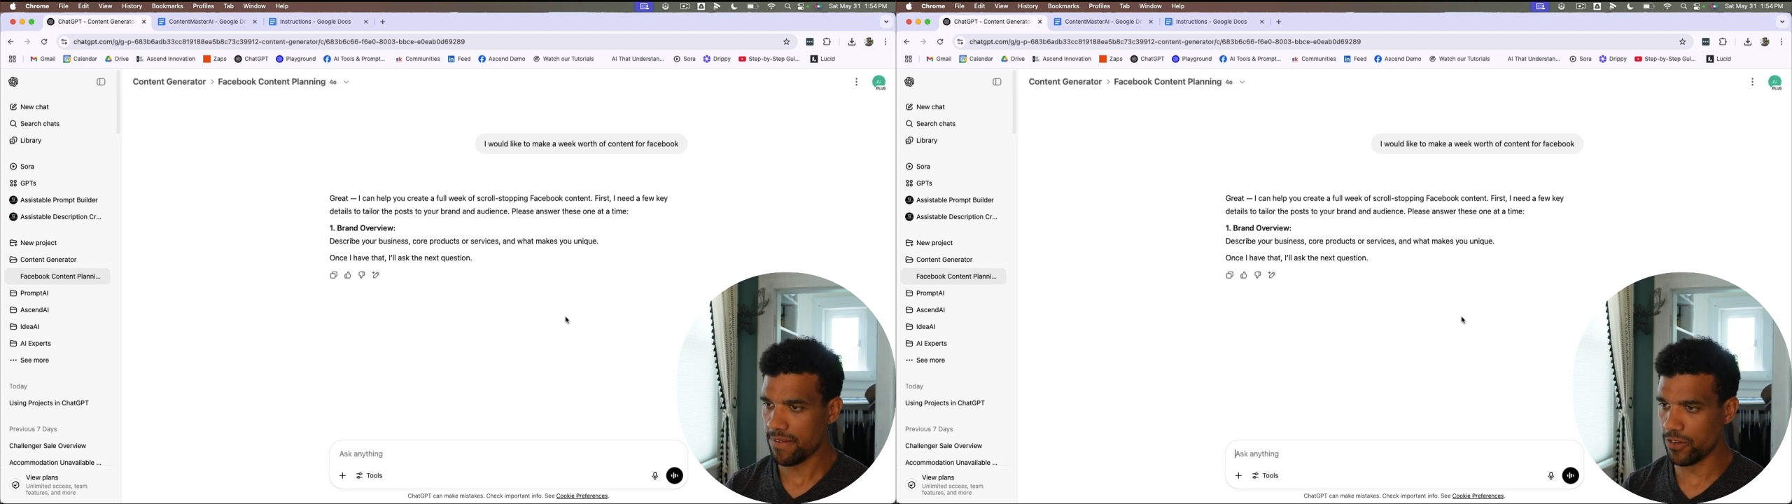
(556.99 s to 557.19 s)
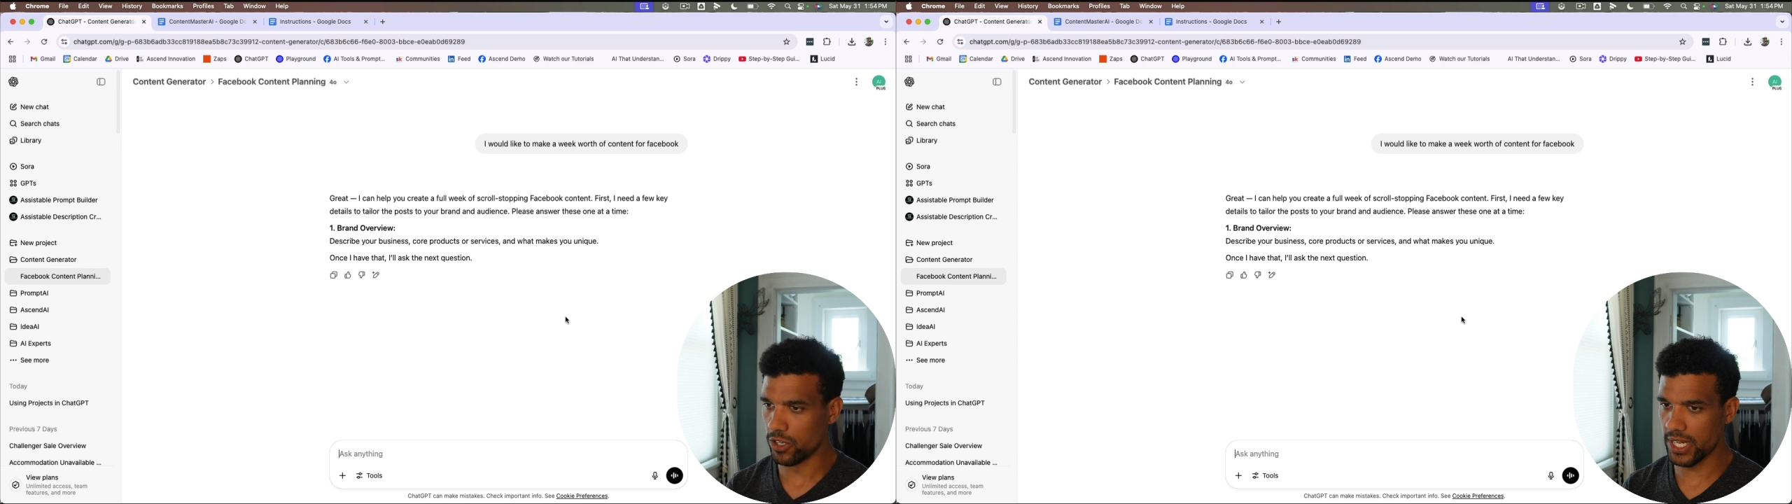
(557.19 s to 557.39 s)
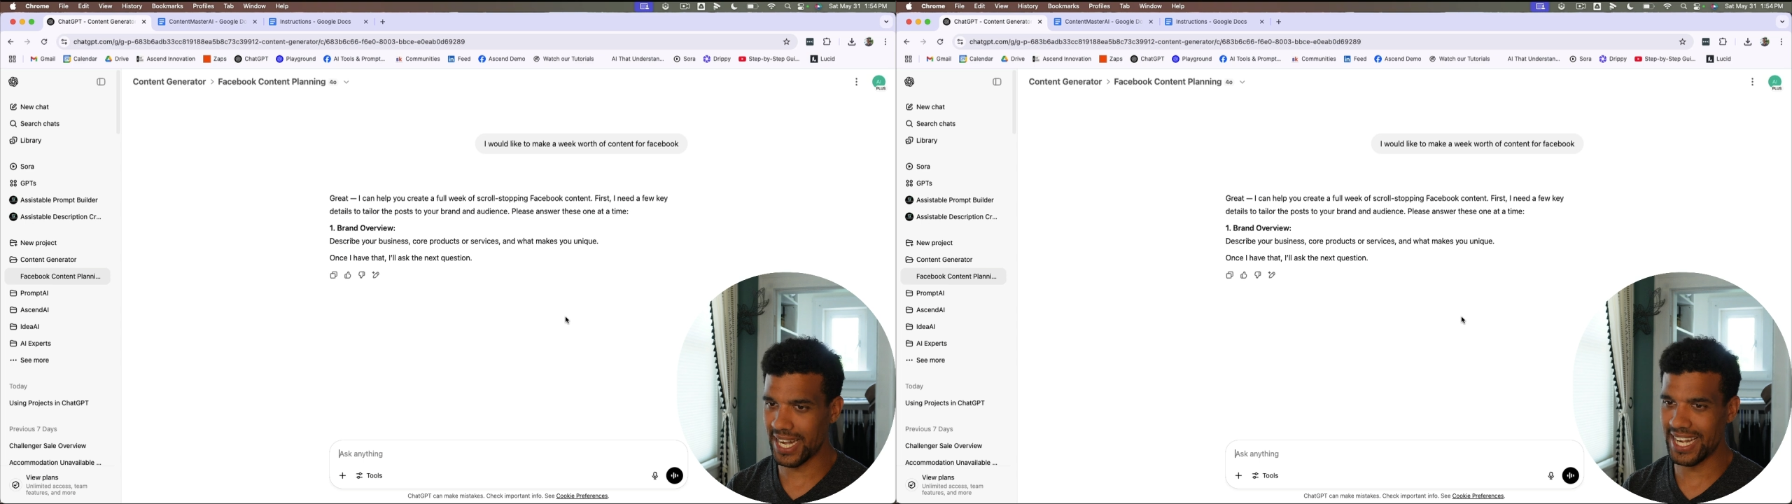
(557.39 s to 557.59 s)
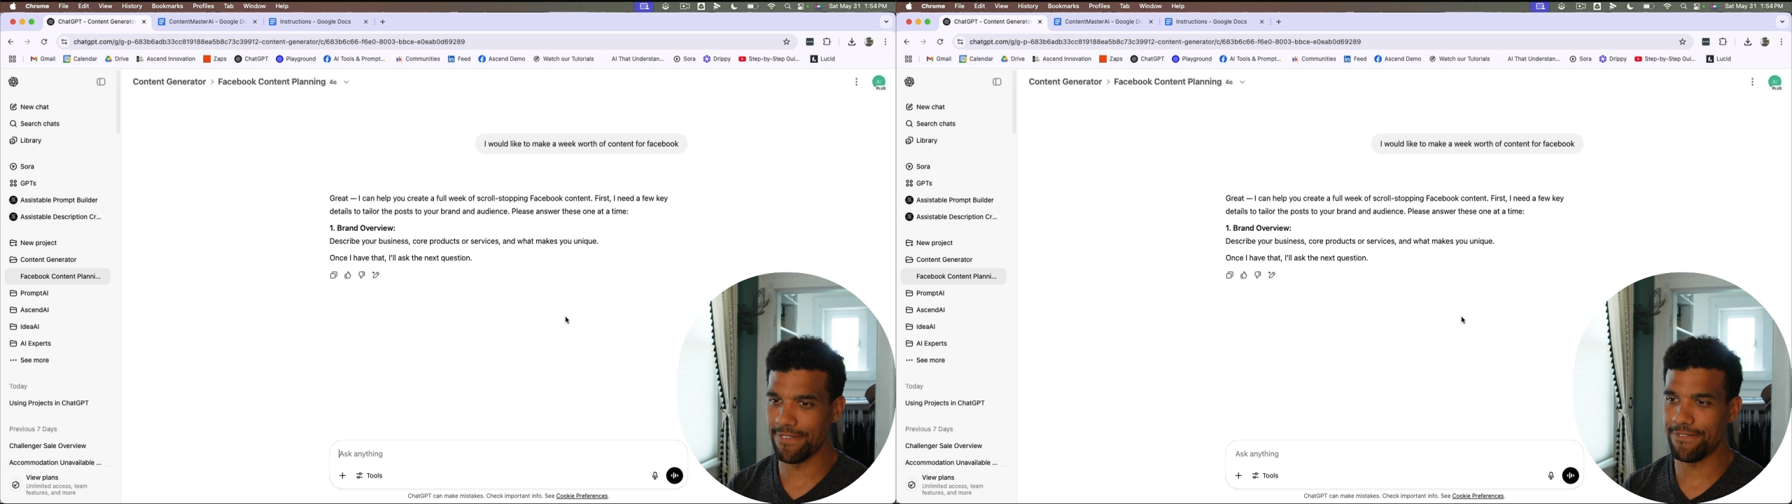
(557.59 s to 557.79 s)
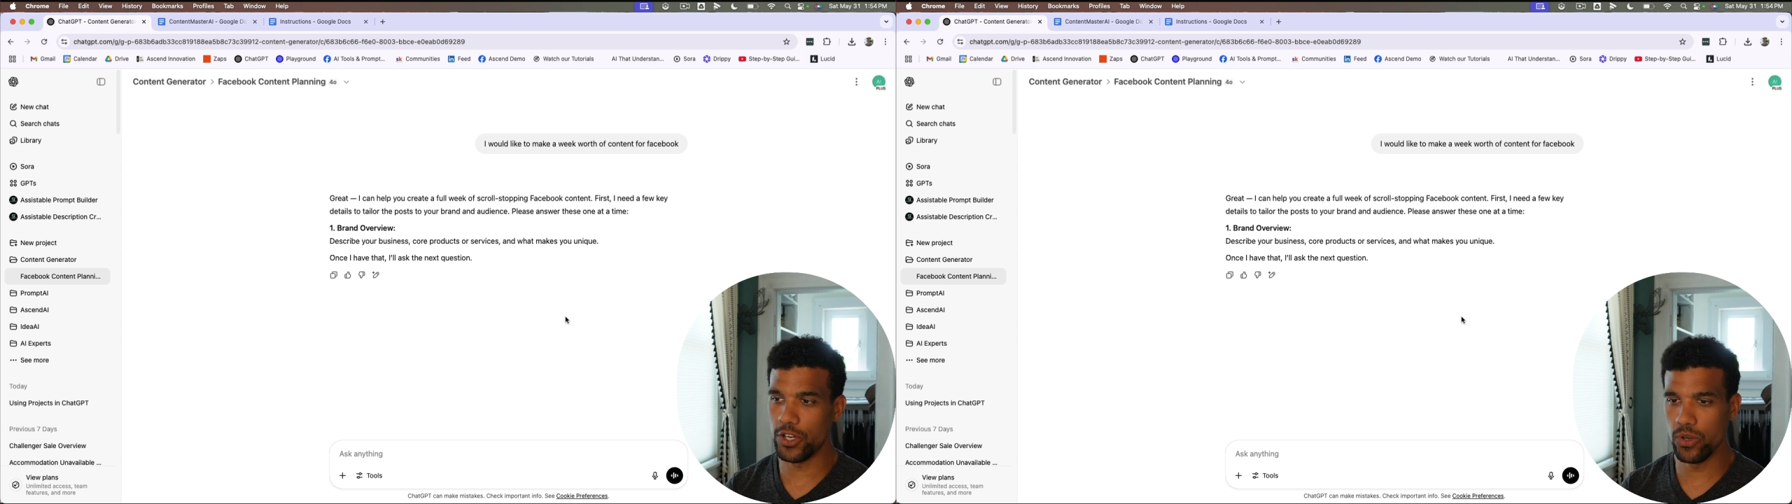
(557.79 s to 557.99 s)
First, I need a
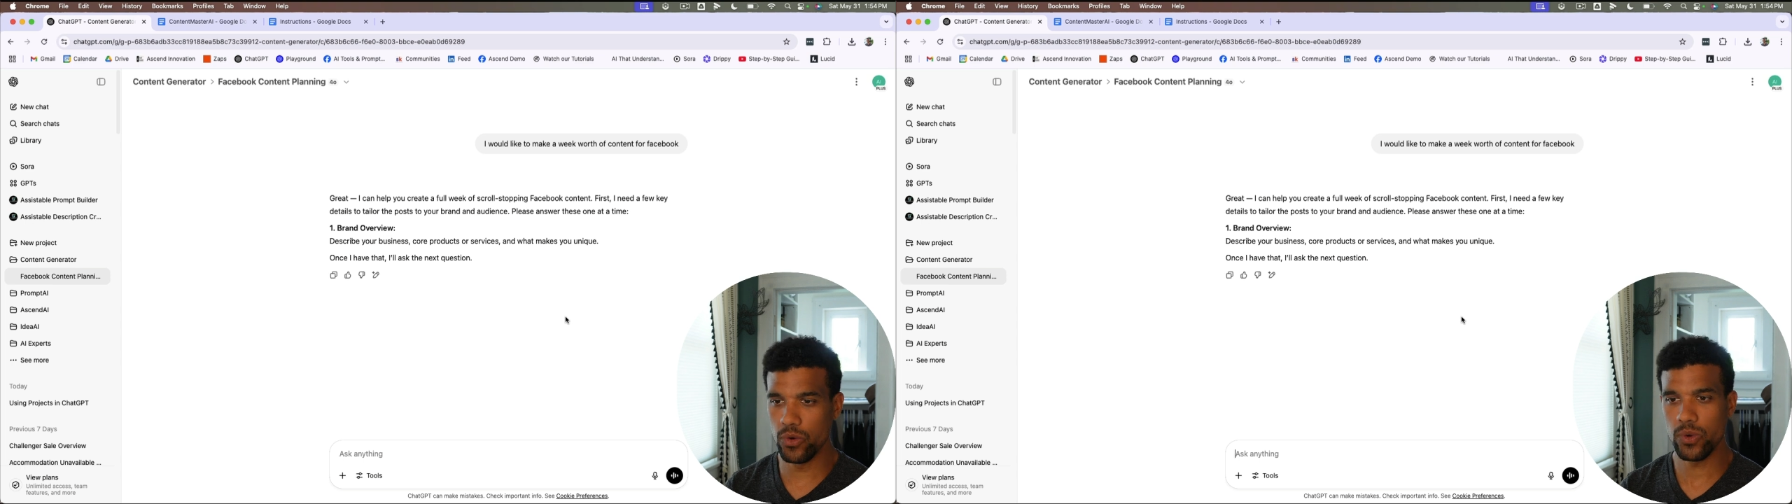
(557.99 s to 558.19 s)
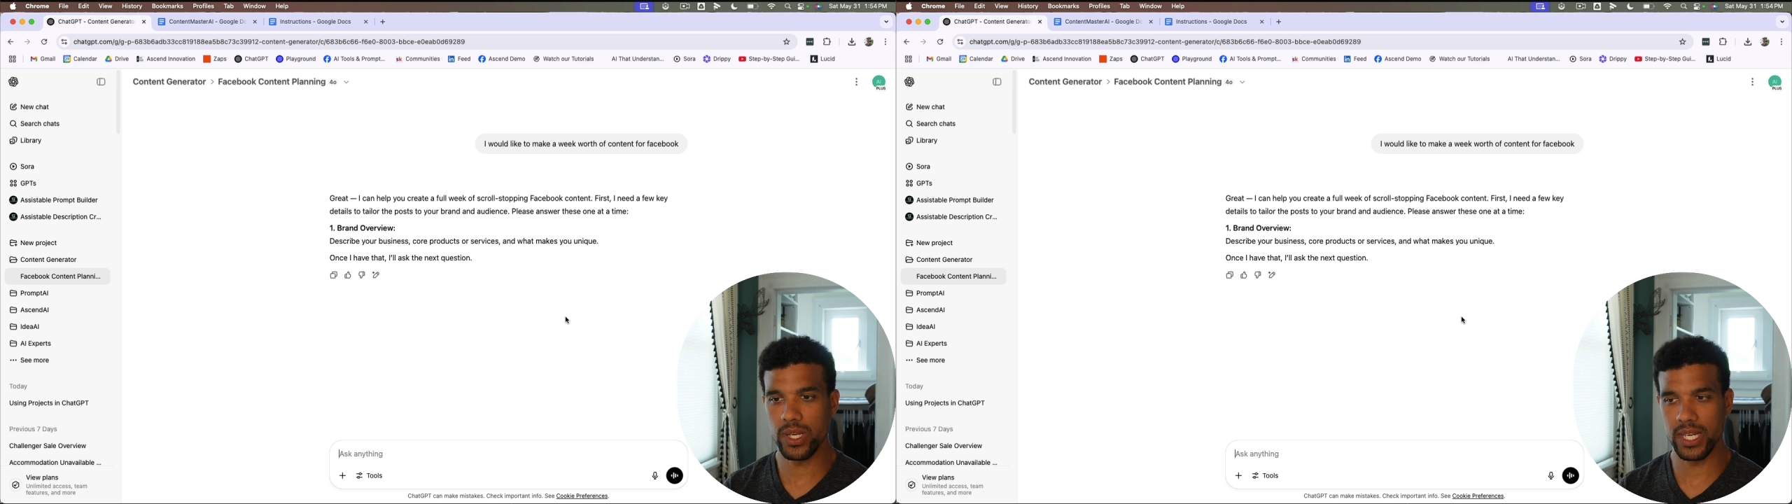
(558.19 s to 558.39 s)
few